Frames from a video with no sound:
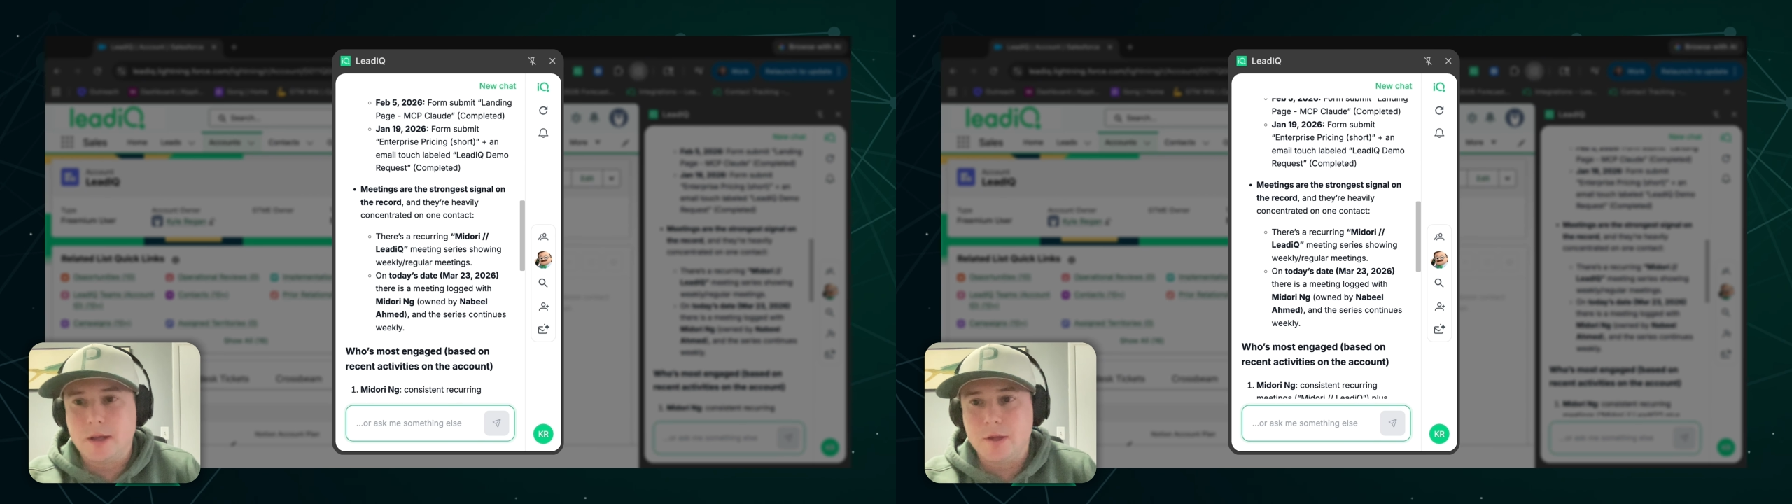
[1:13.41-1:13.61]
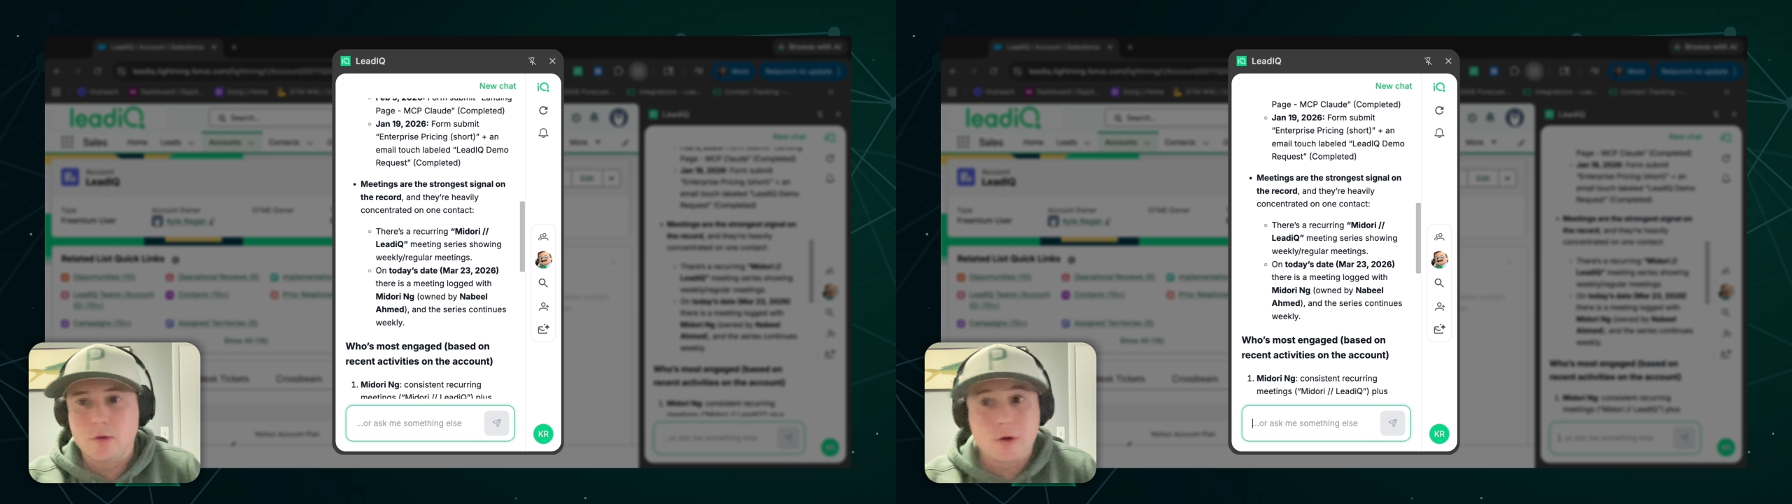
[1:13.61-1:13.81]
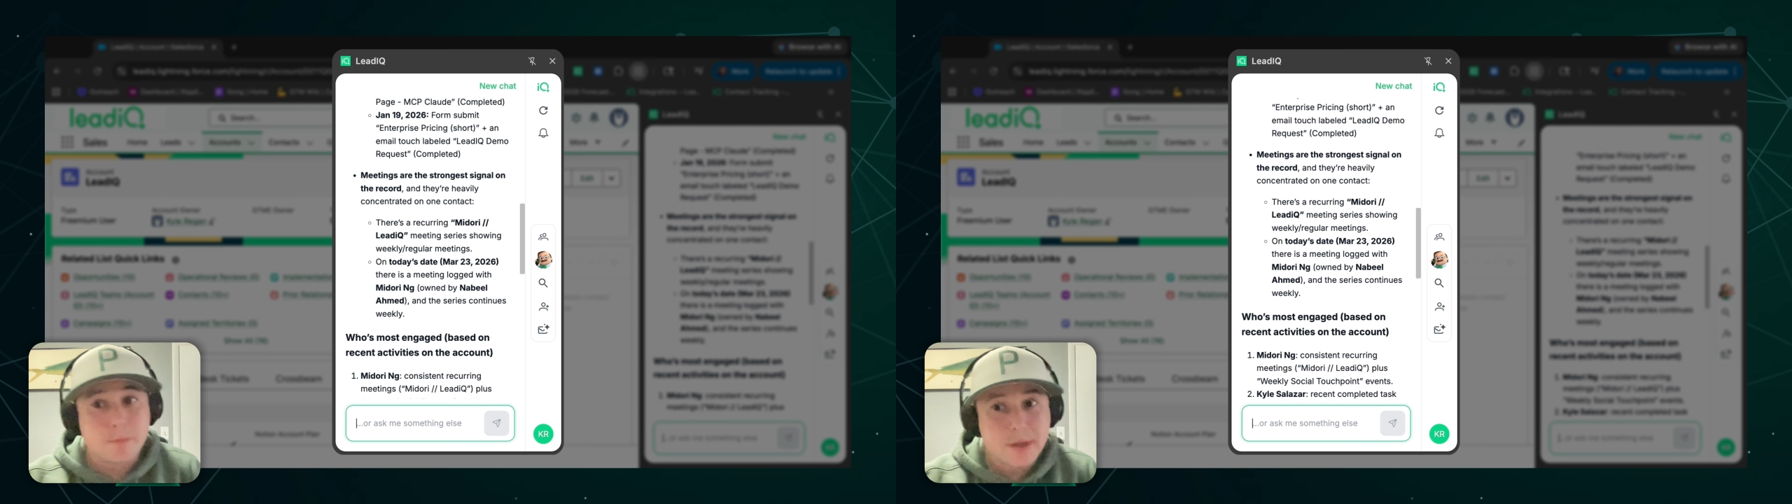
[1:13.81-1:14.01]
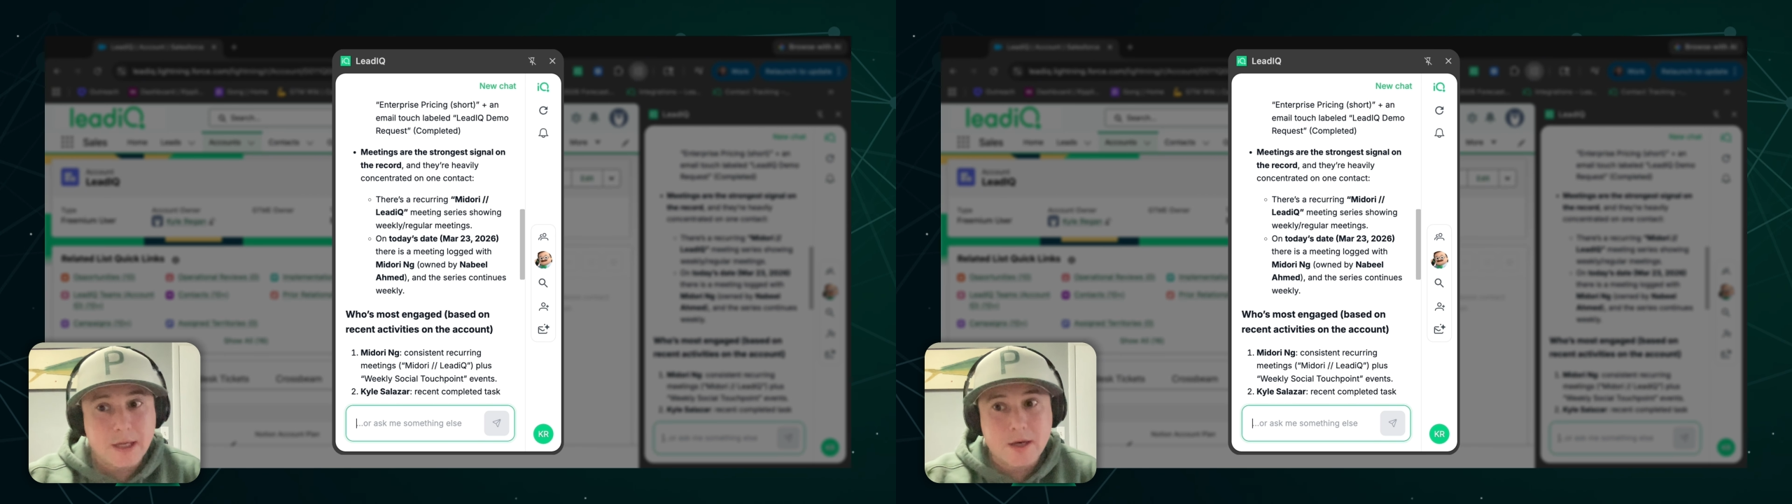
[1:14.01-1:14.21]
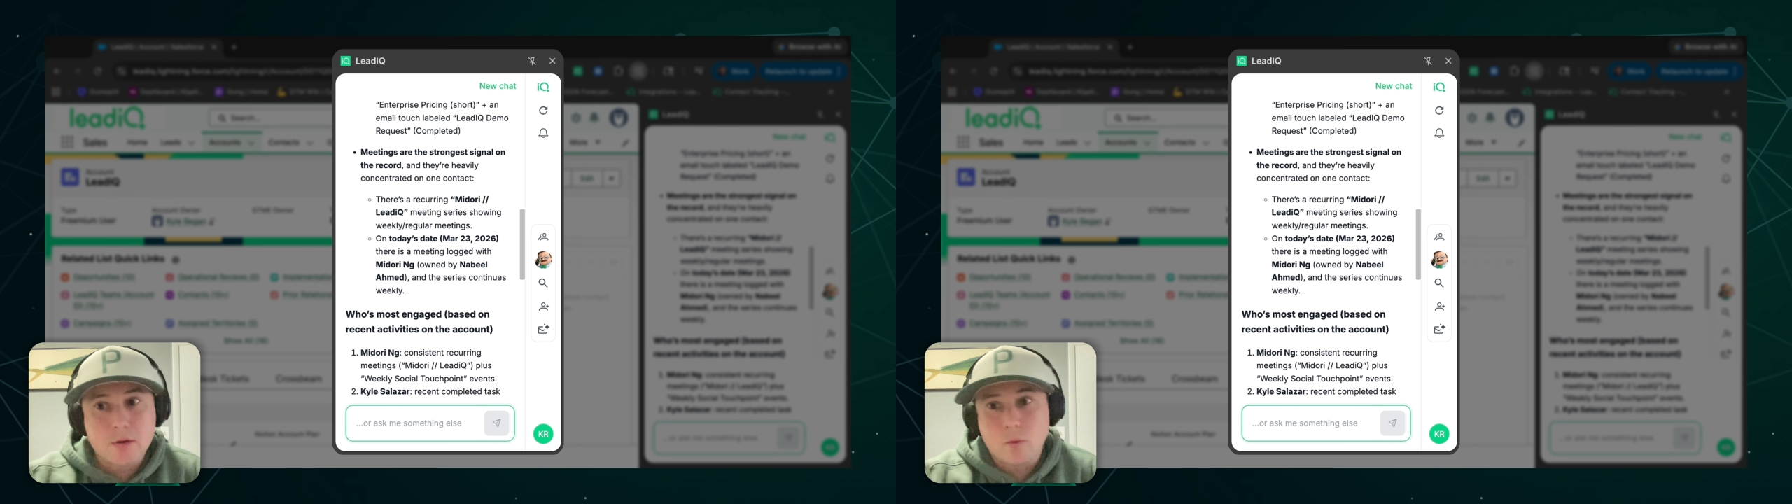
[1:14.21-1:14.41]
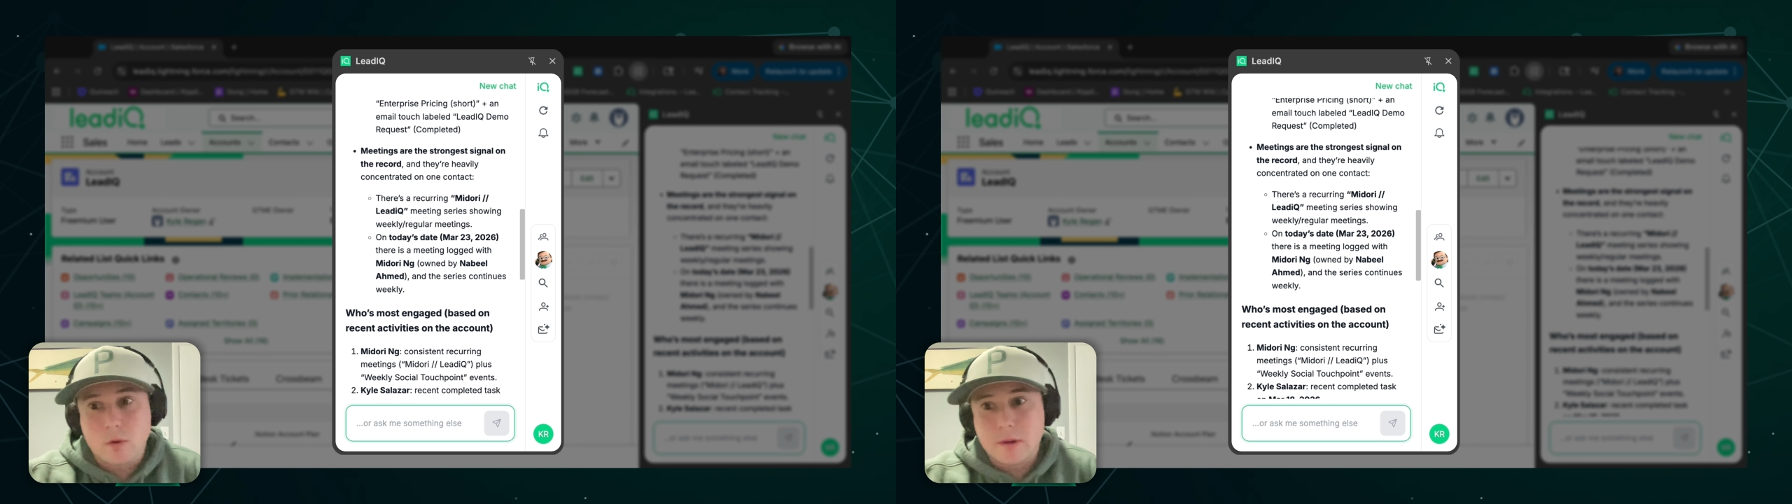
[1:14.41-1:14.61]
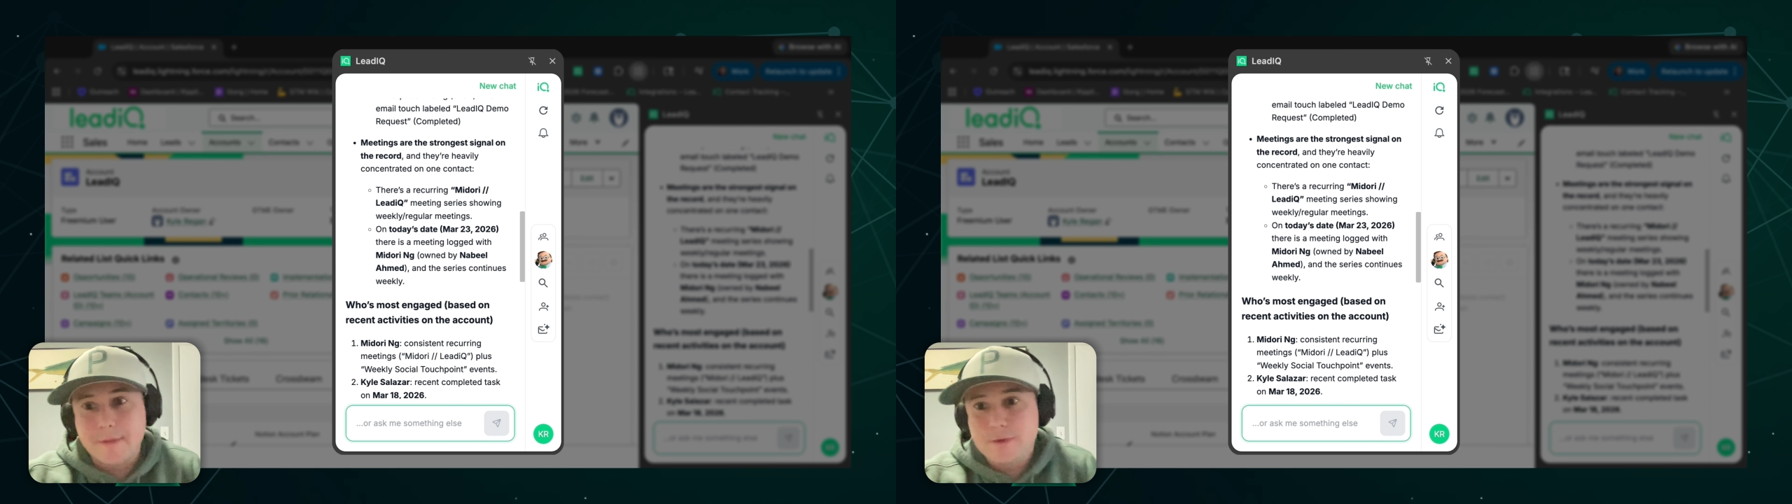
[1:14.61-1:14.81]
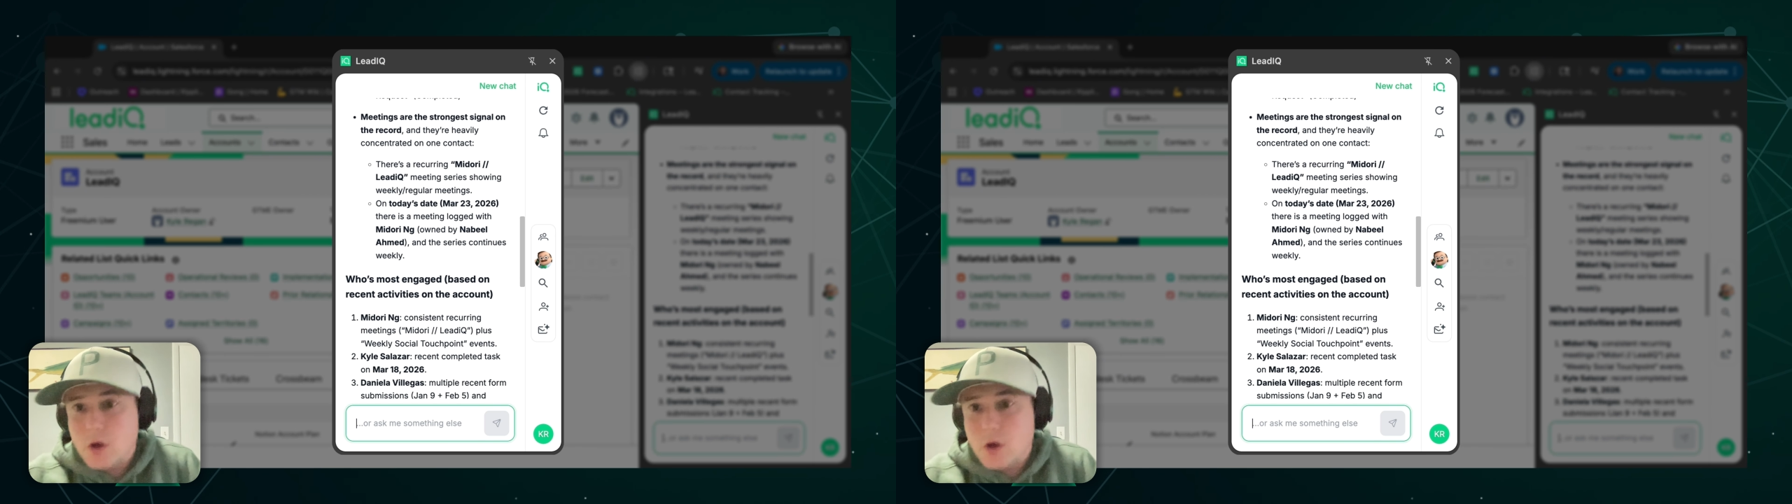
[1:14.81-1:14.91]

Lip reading: either completed or left